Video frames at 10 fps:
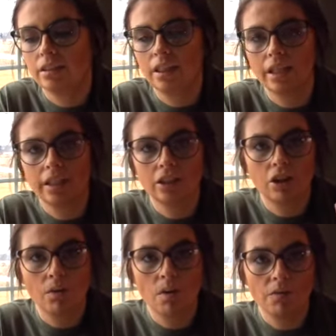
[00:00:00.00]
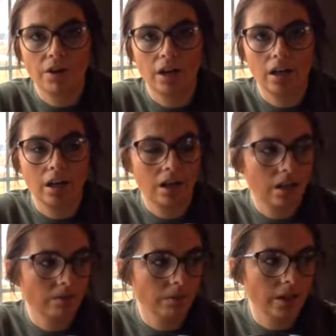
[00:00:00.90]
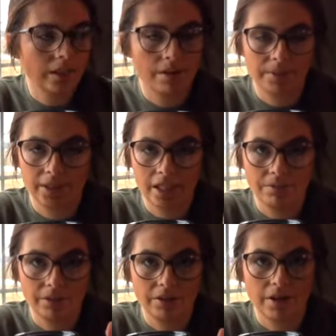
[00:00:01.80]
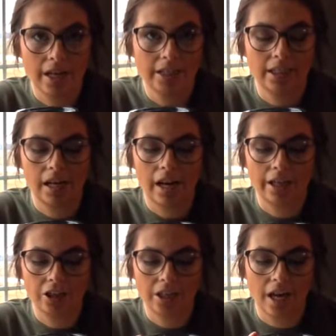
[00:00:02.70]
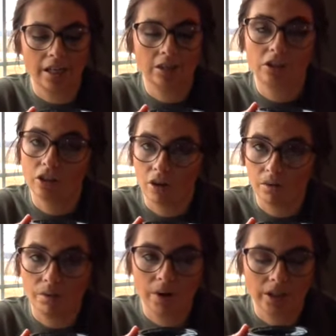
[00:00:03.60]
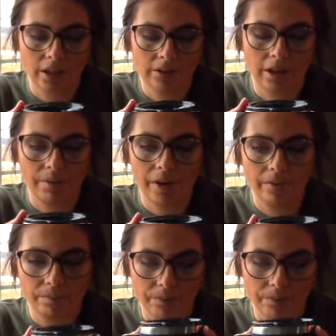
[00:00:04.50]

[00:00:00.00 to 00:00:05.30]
didn't get to go over a type of seed with you guys that I actually got. So it worked out that way.